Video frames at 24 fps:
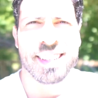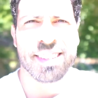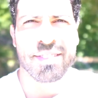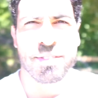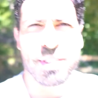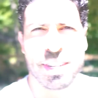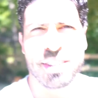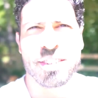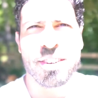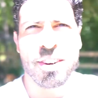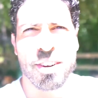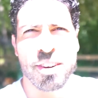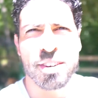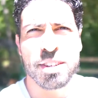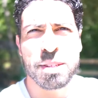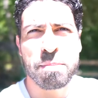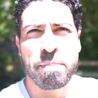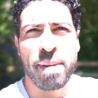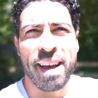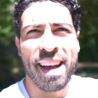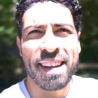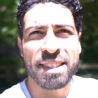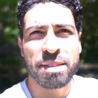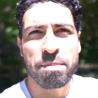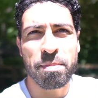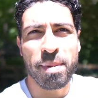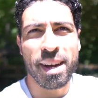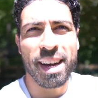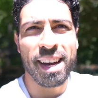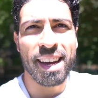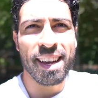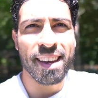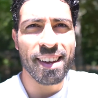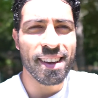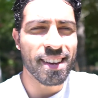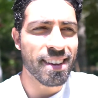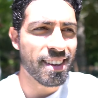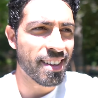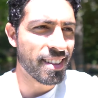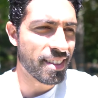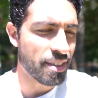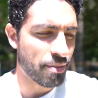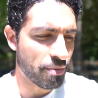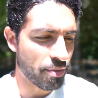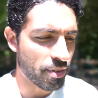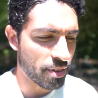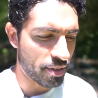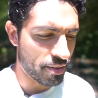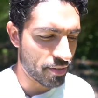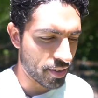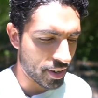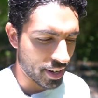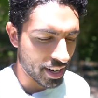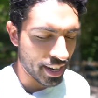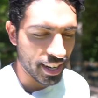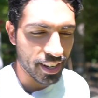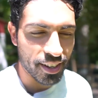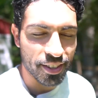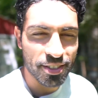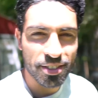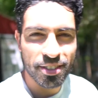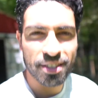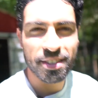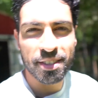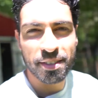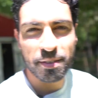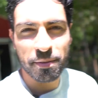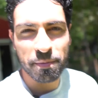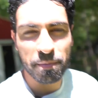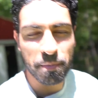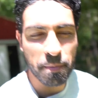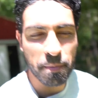When cars pass by the front of our house,